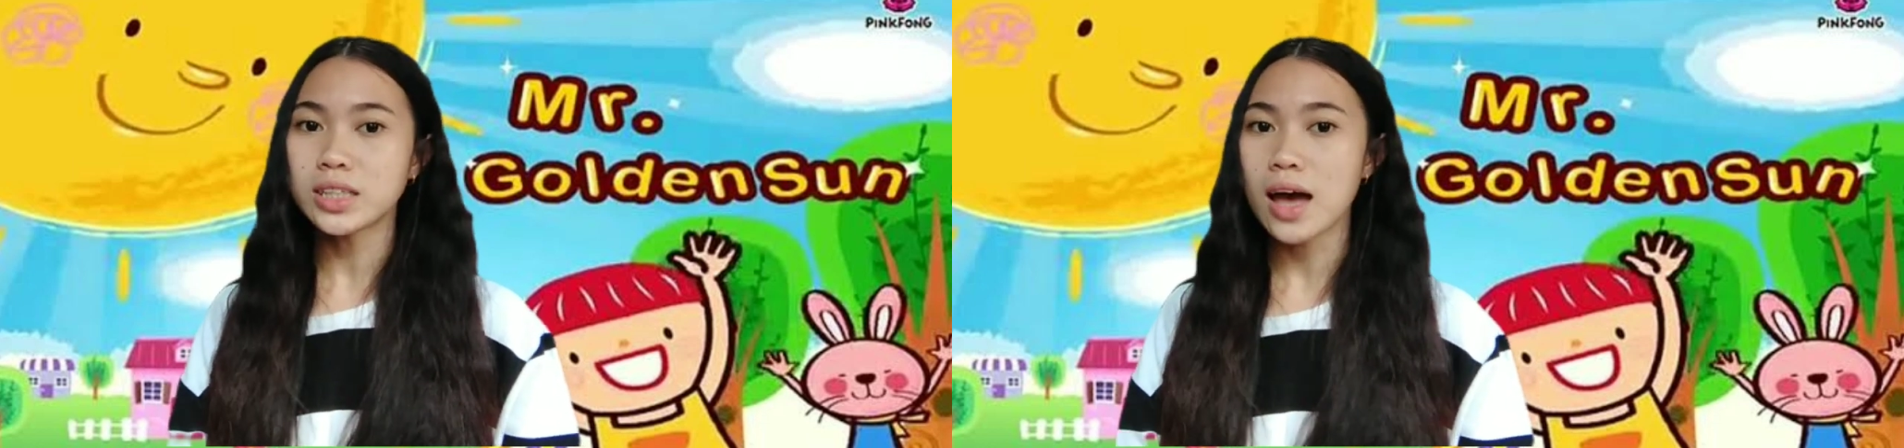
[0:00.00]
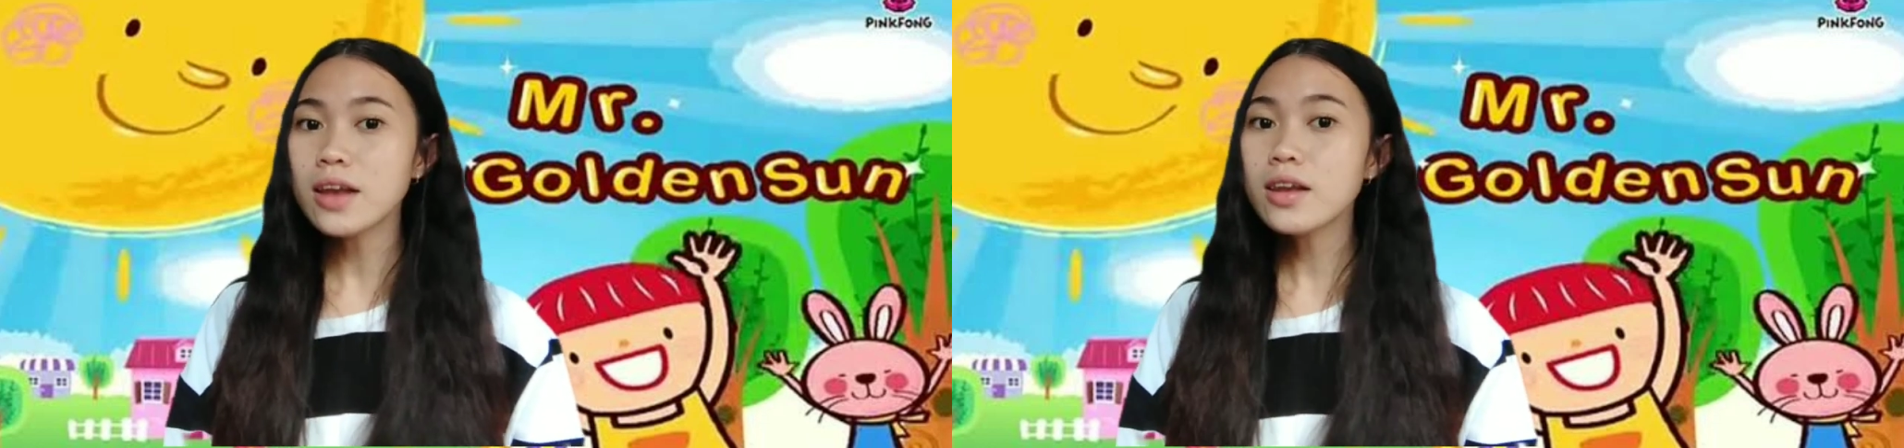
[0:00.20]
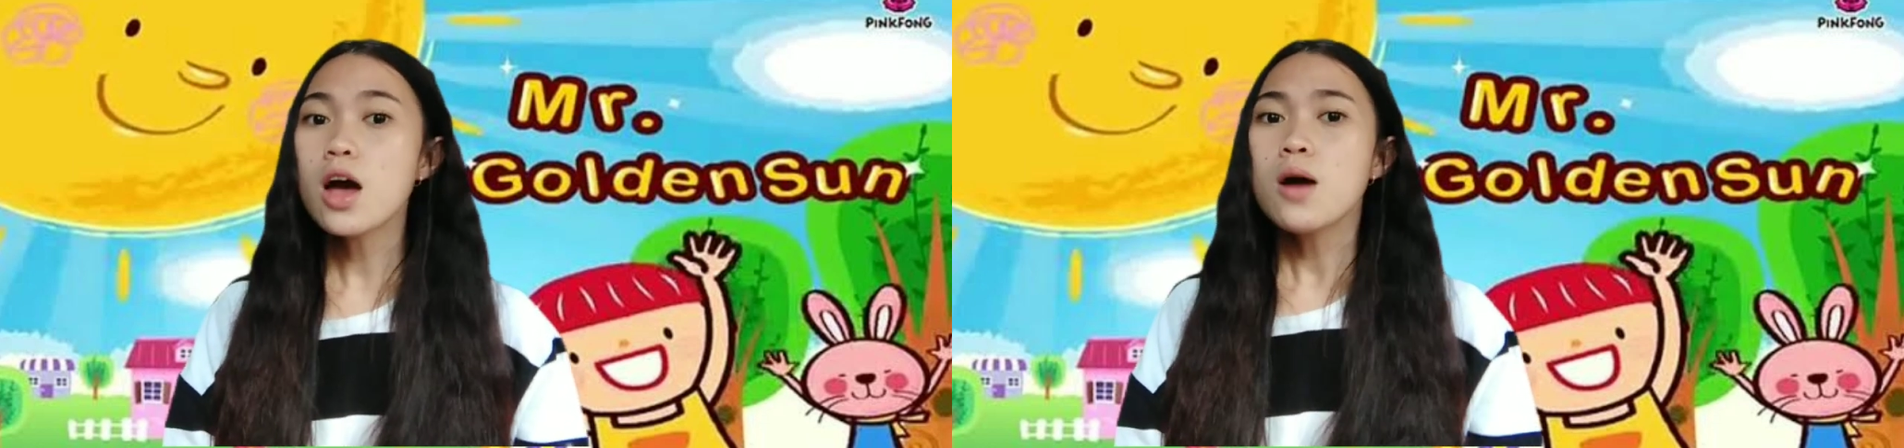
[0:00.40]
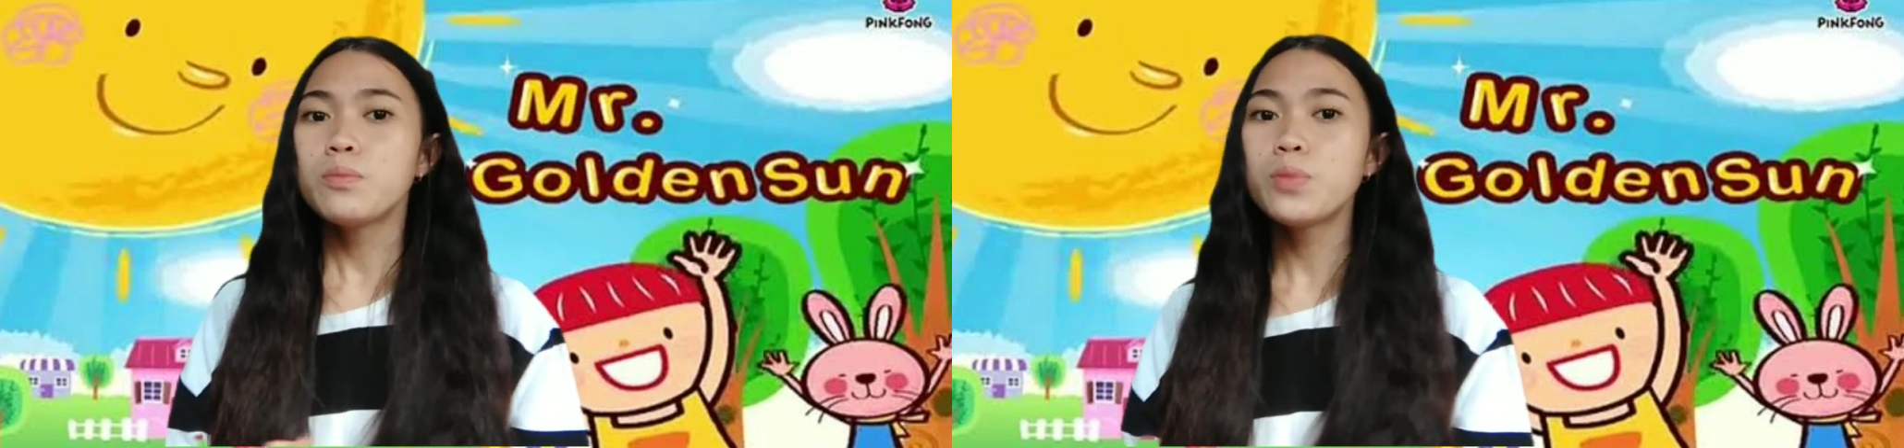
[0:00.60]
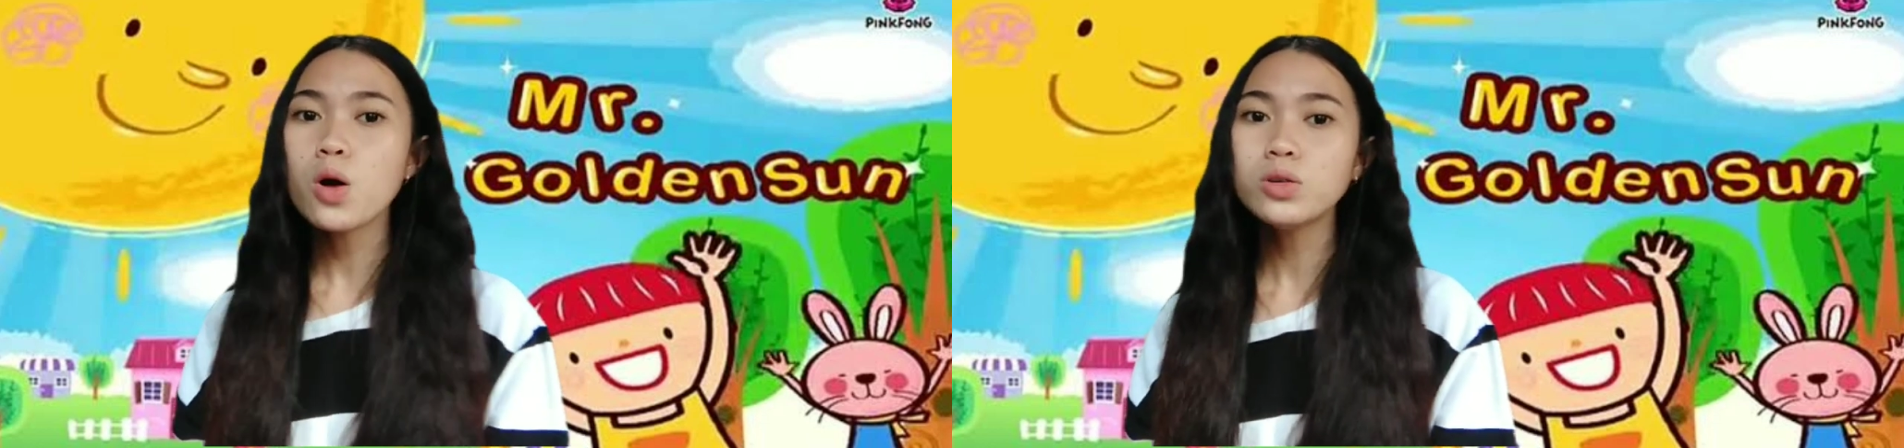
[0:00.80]
Sun
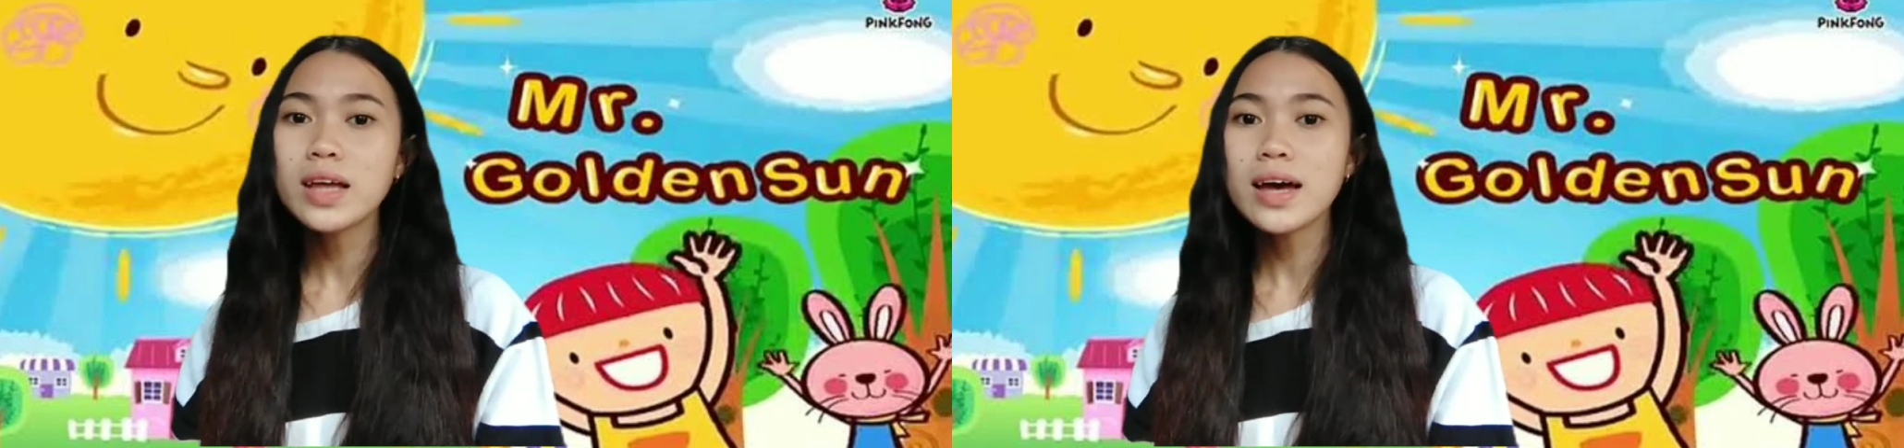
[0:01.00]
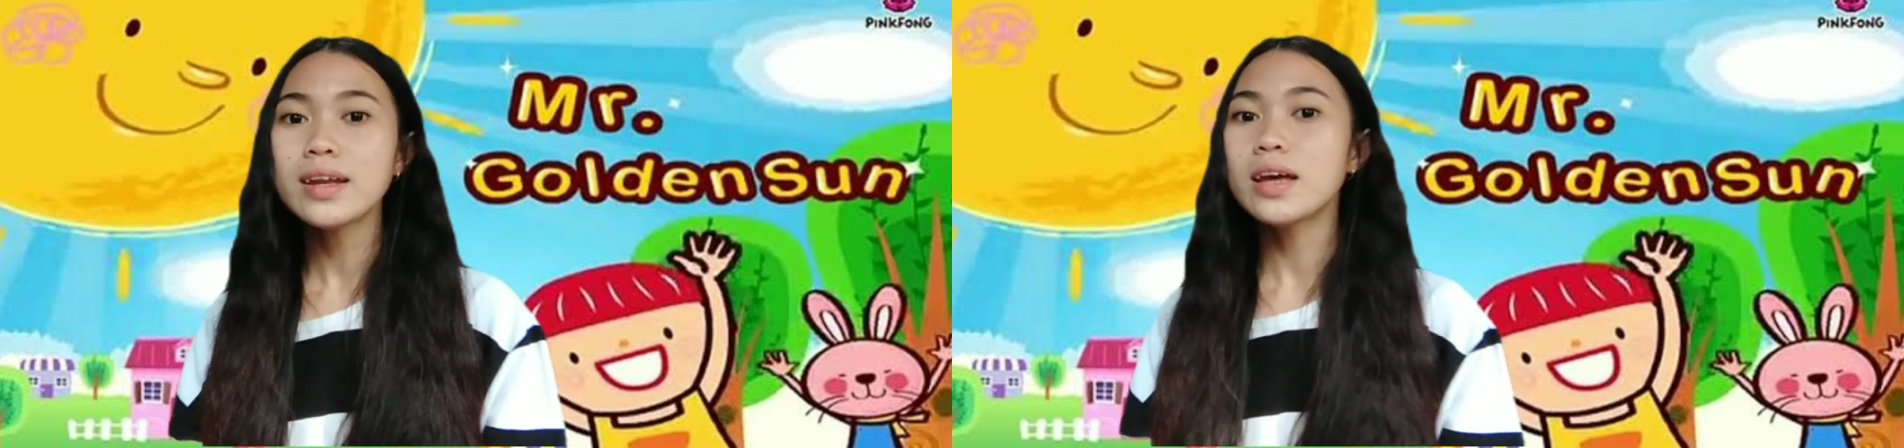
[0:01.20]
broaden